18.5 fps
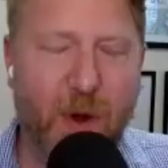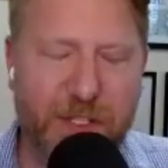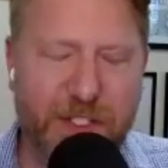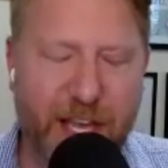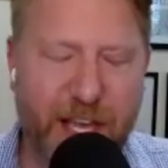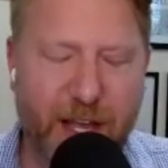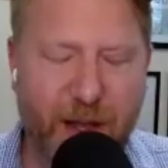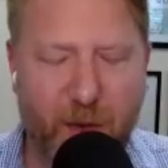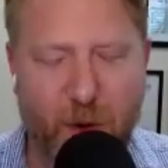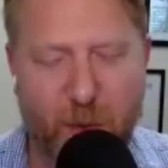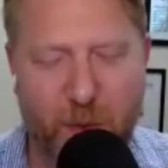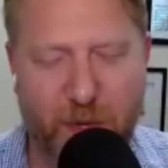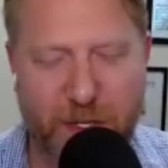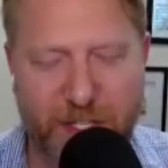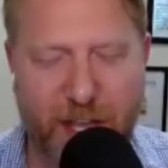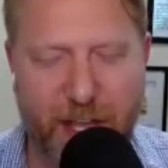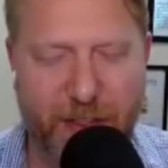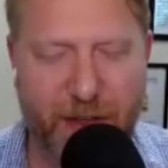we say when we
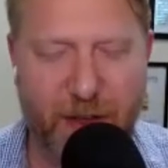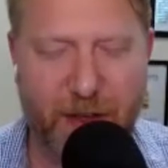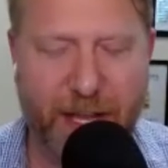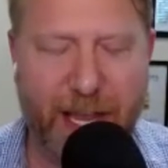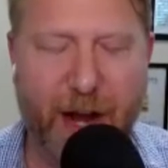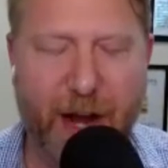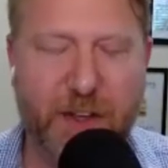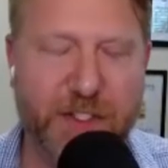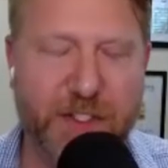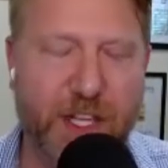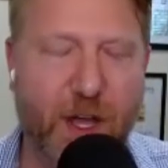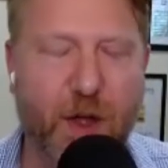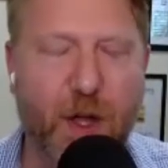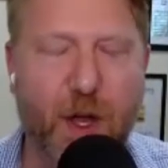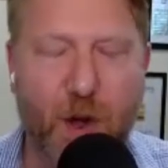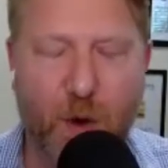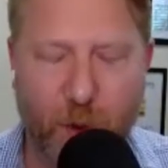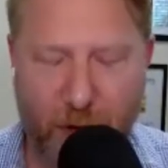say the
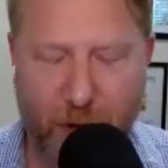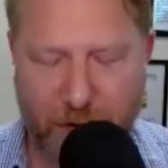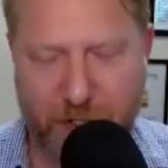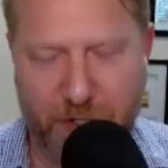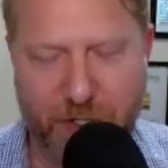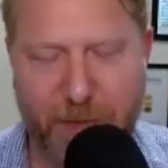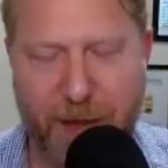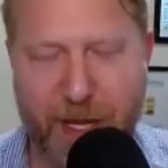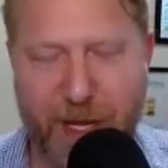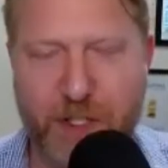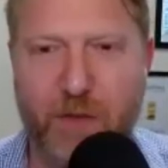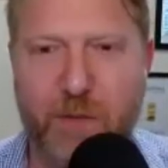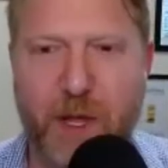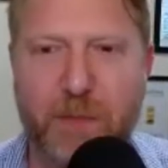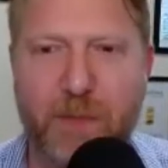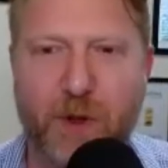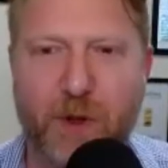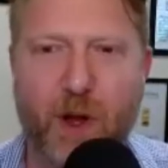carousel, what just to make sure
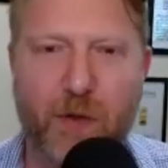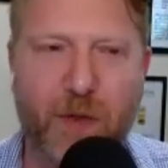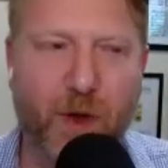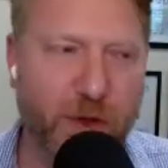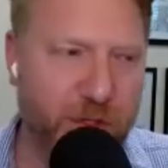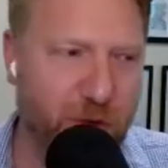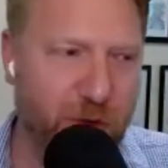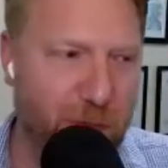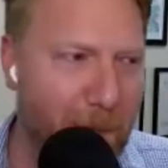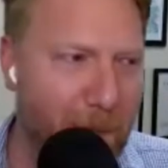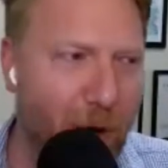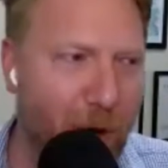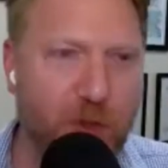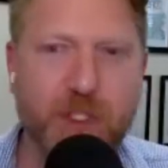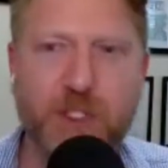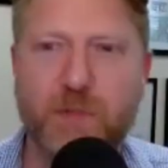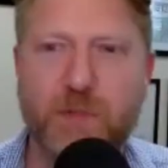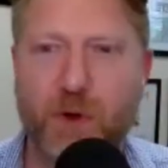people know, those are
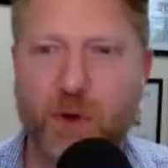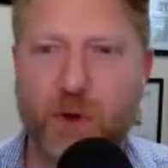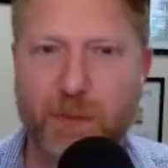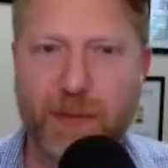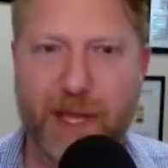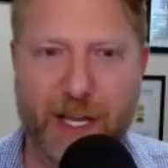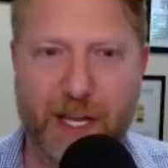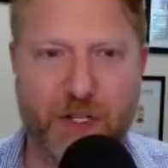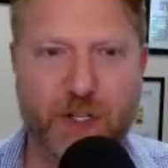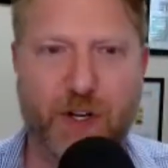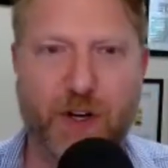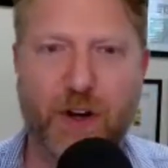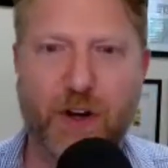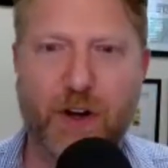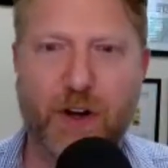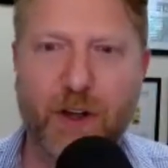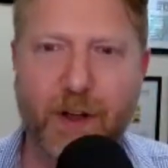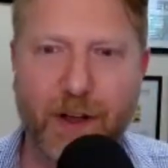multiple
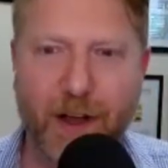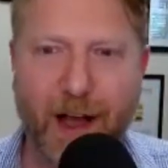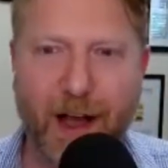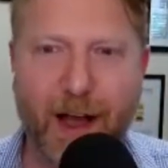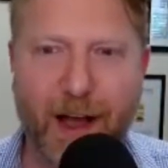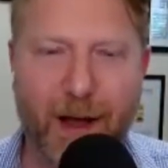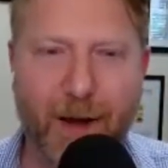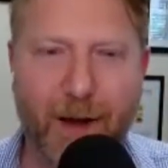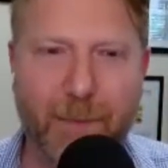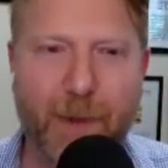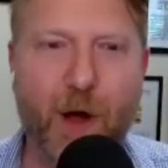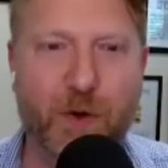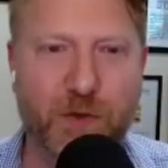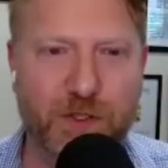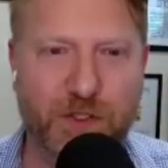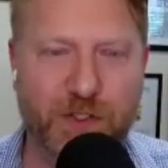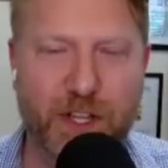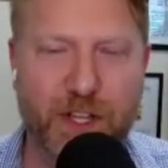picture uh, yeah.
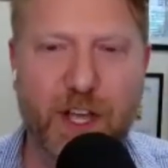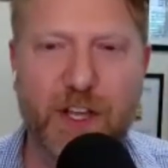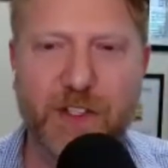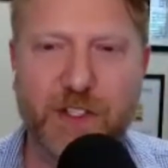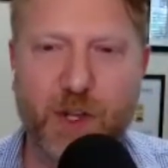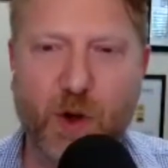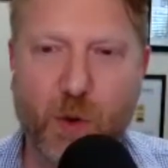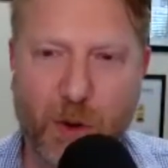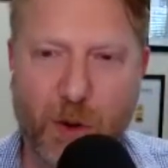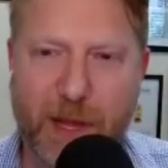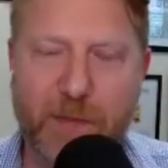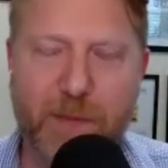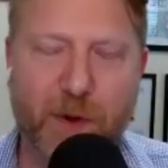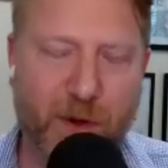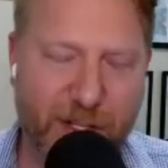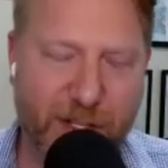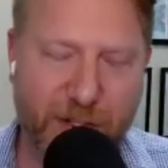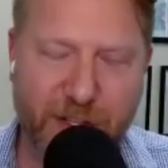Posts, so where so,
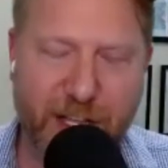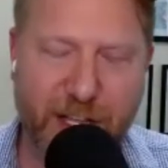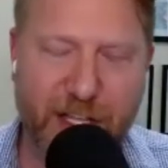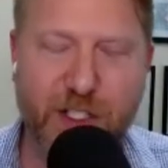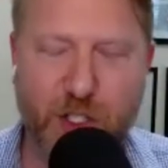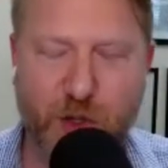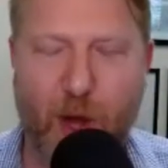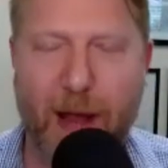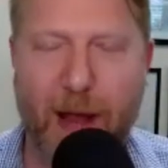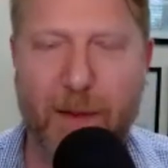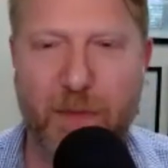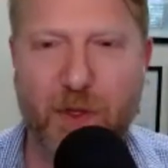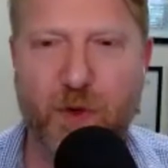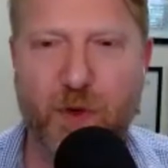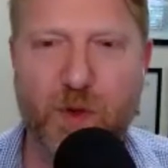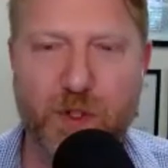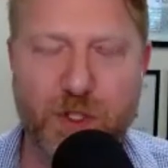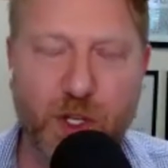people can can swipe
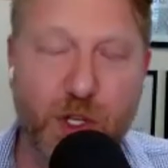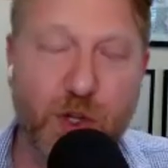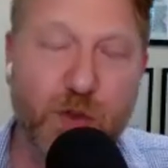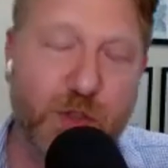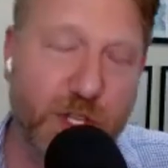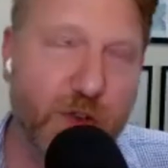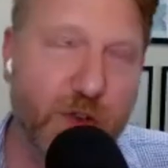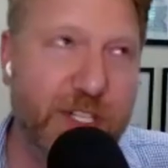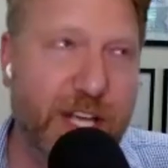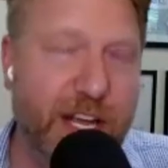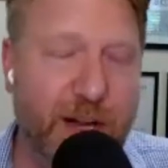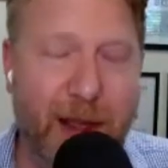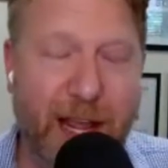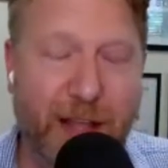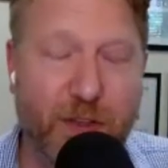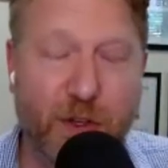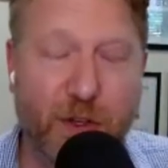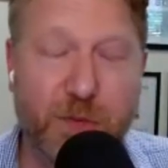through. So you you tend to
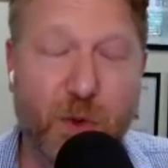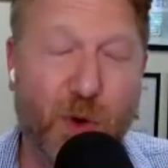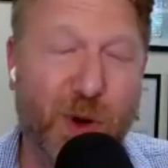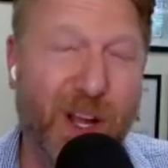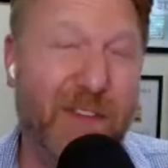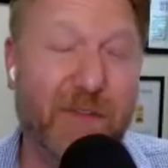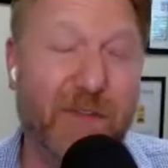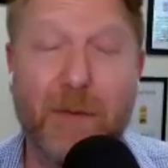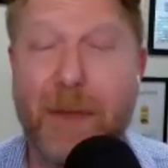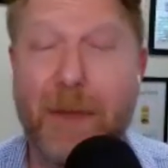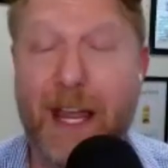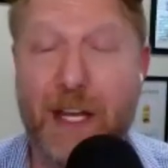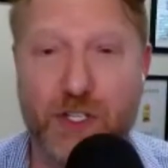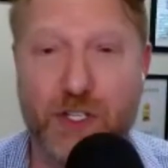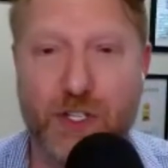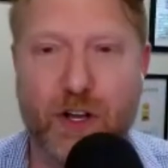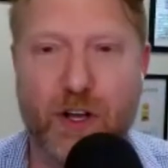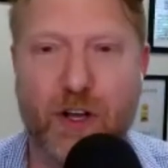make those more
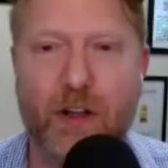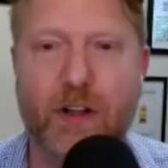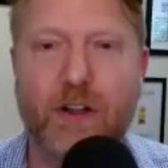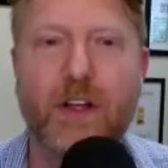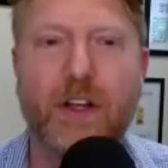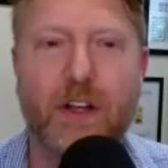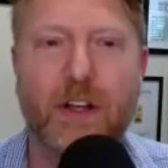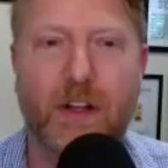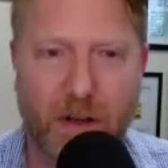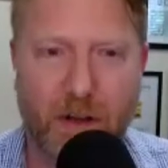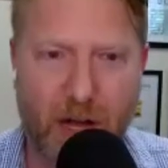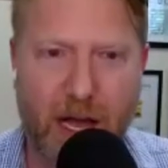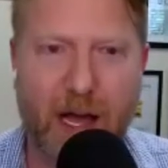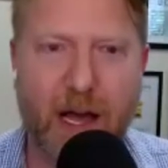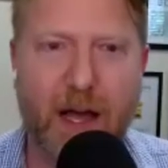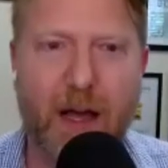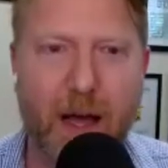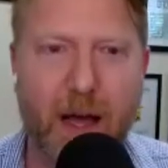informational.
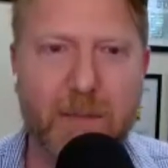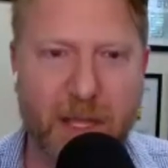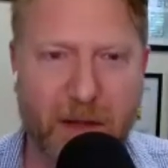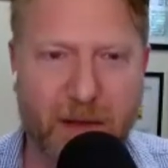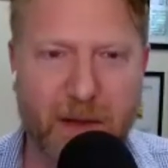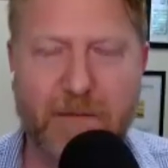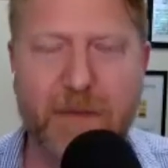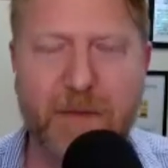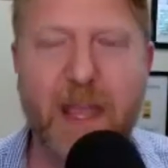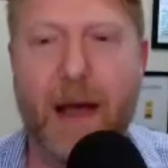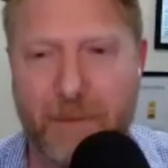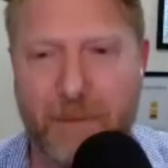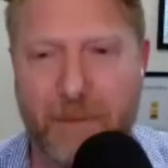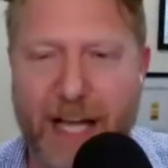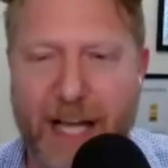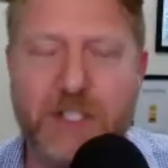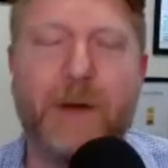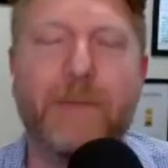Uh, mm-hmm. yeah,
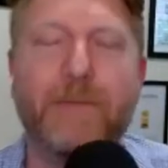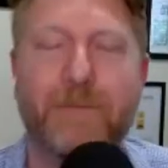gotcha.